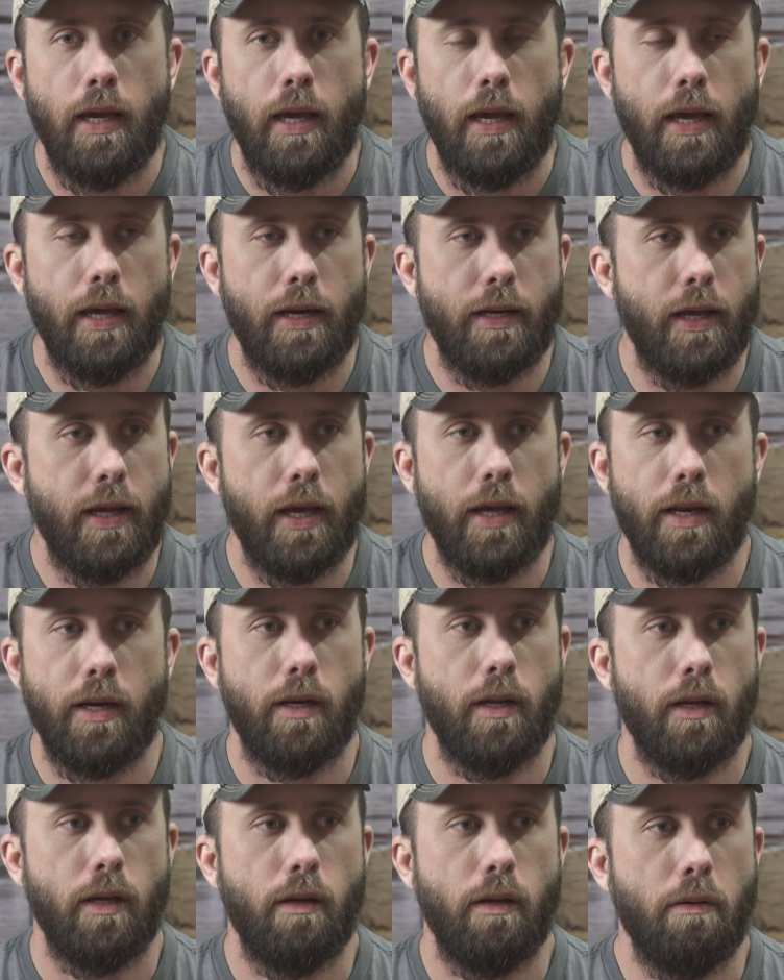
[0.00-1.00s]
It
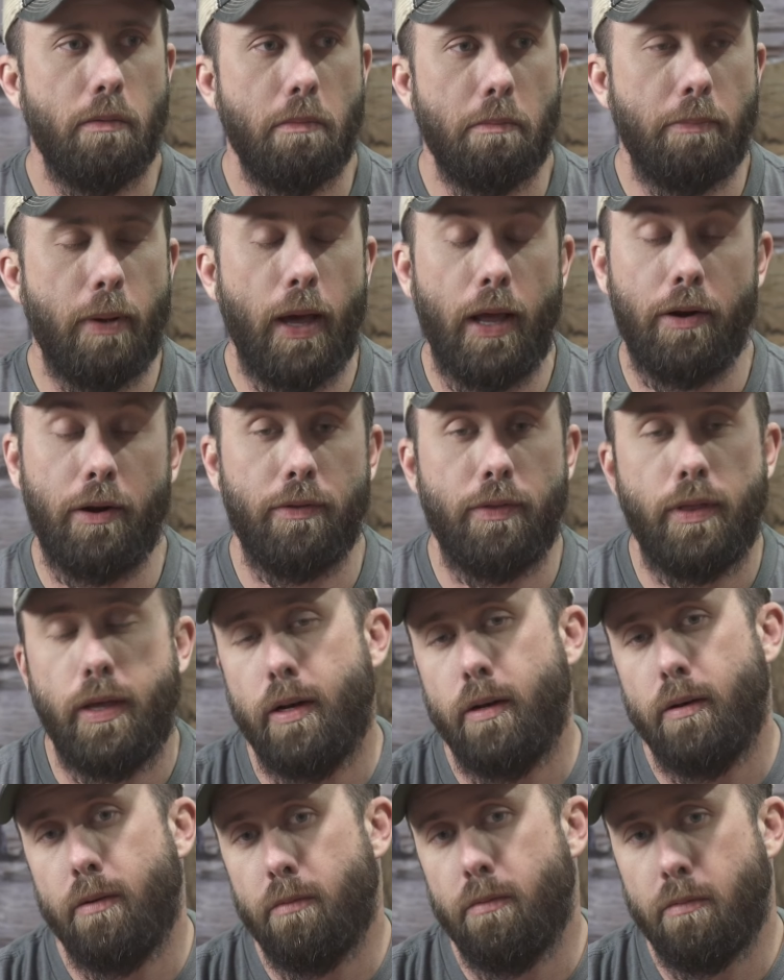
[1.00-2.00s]
did better
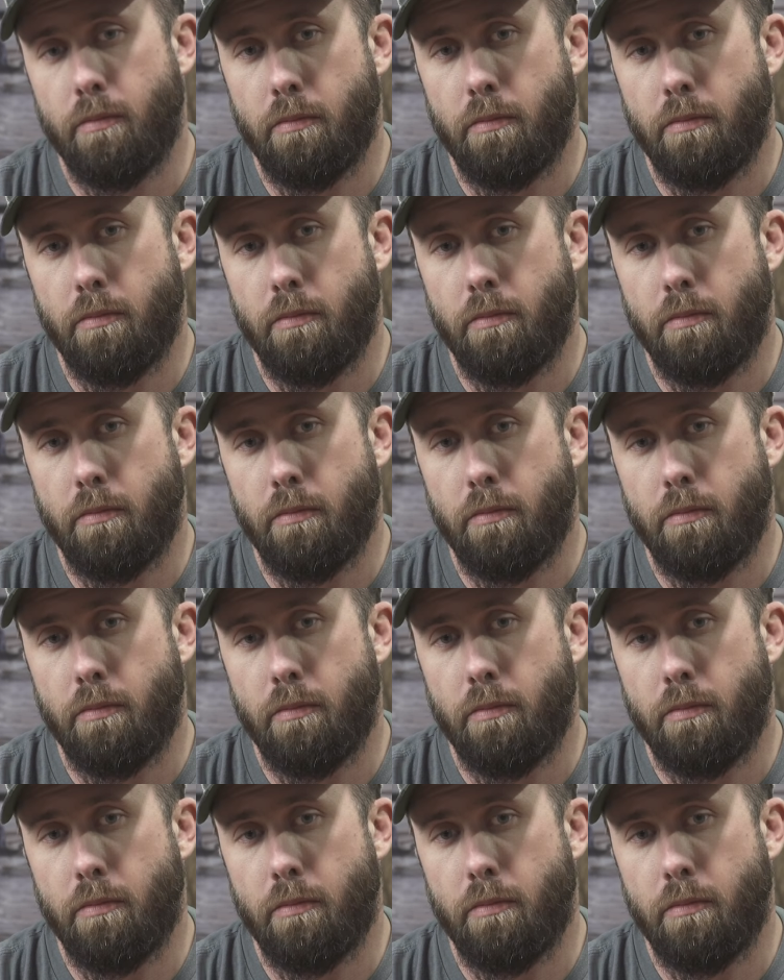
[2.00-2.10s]
than